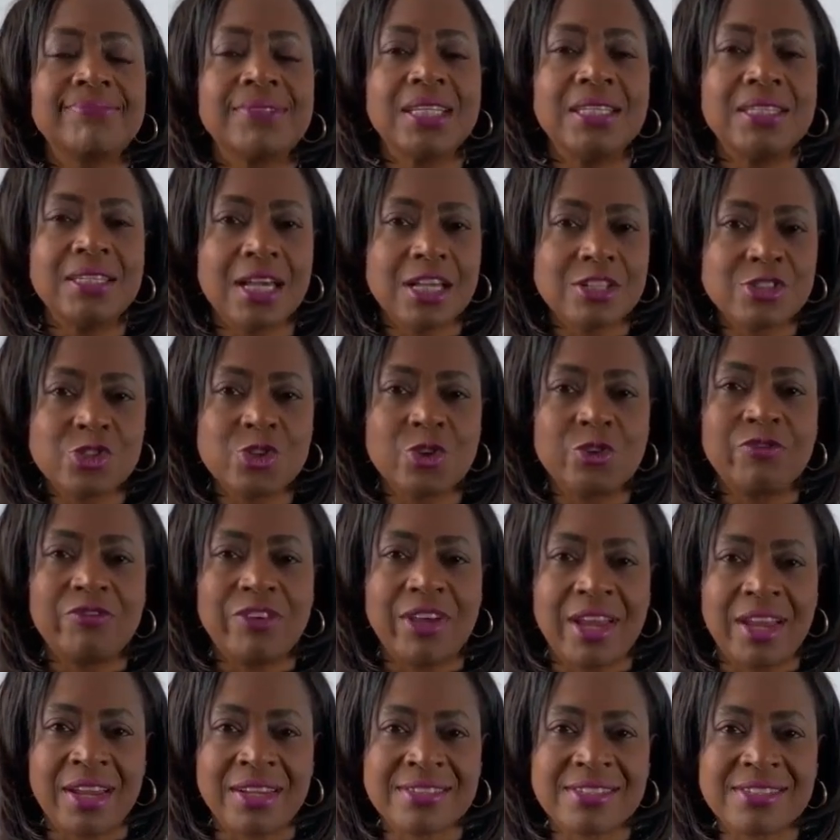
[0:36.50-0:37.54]
Not so
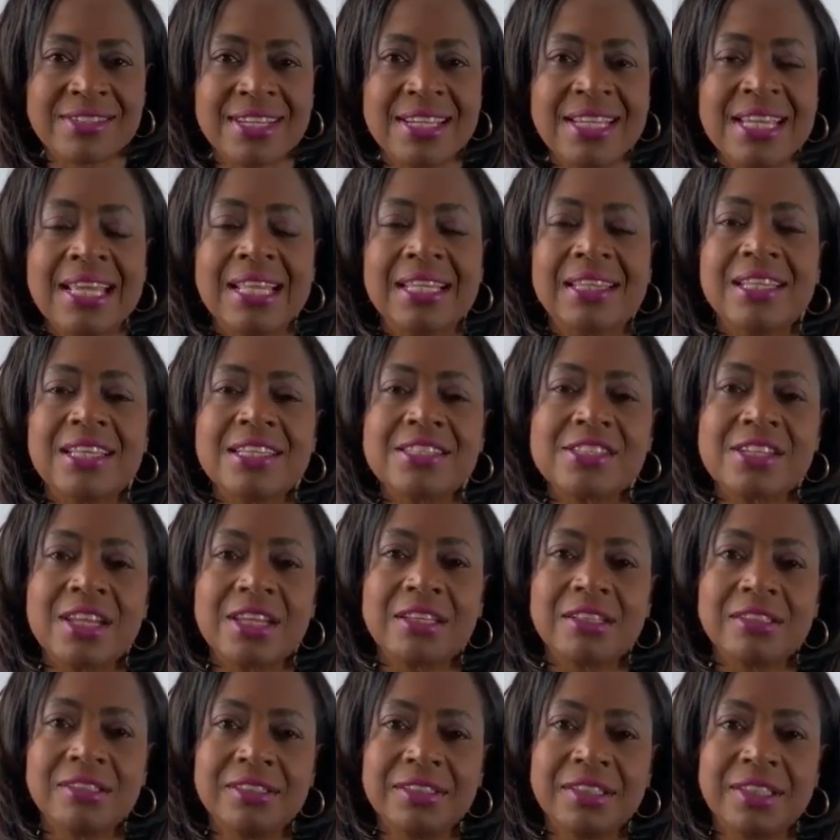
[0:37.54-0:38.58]
fast. Let's
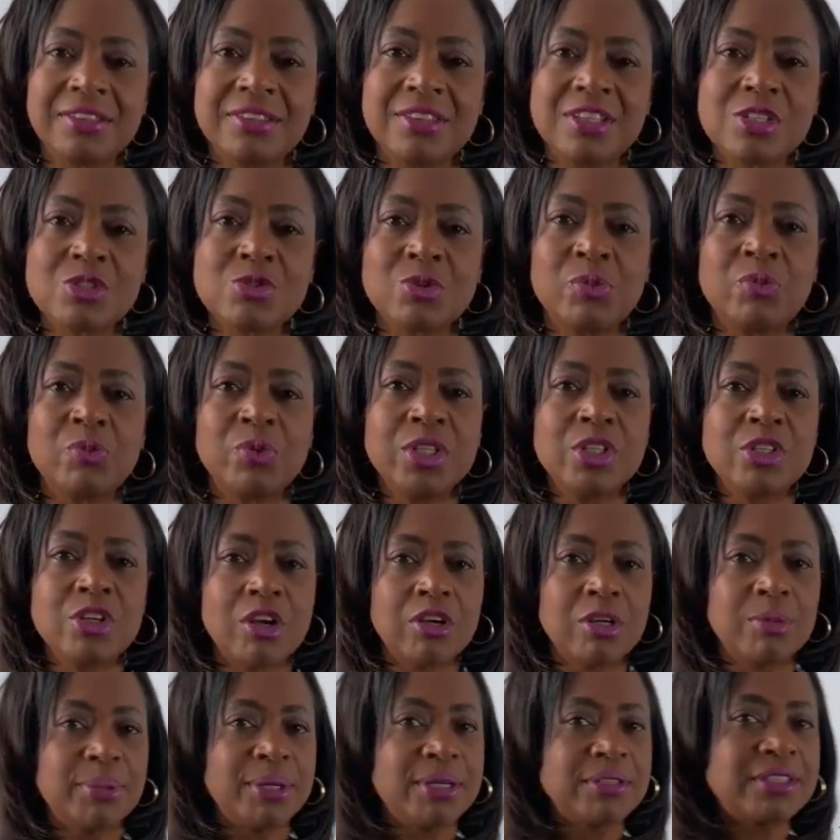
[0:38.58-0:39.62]
take a look at this. When we
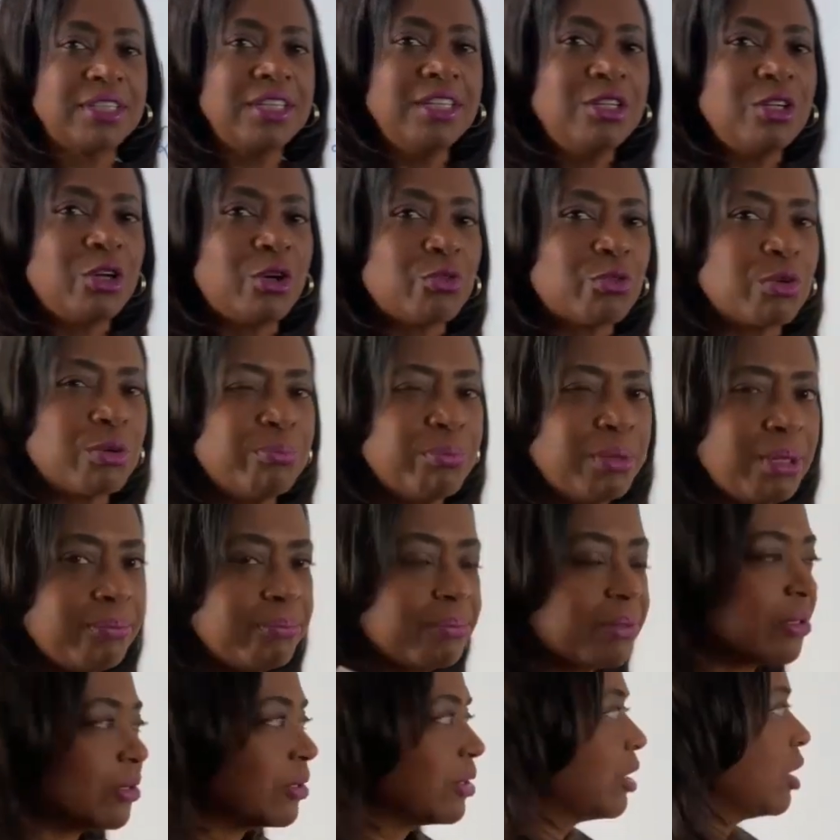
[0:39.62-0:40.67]
talk about keto,
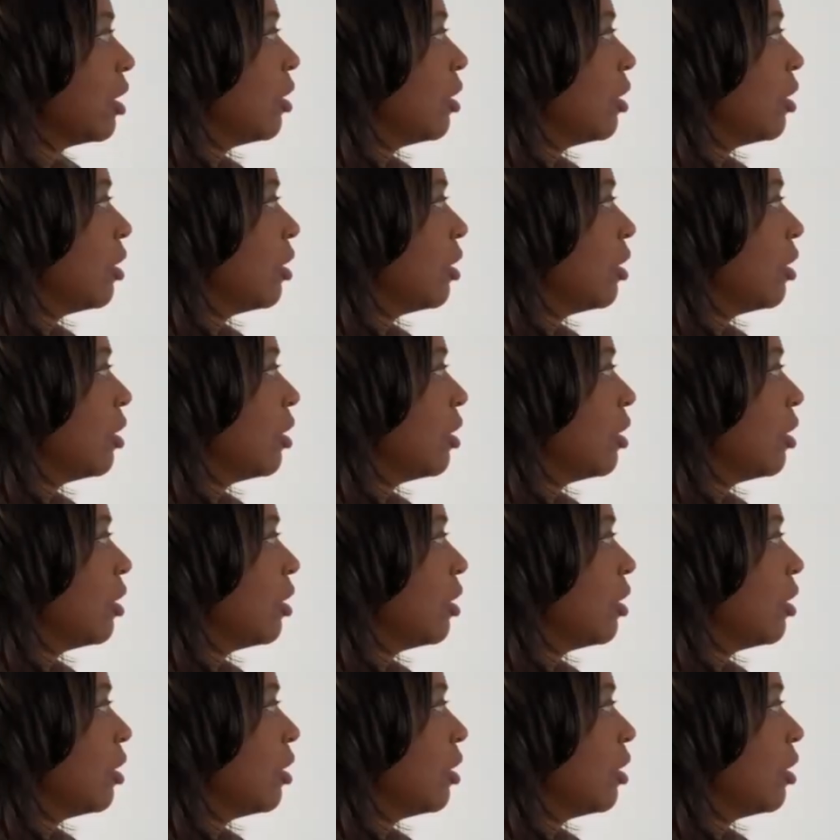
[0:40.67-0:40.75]
remember,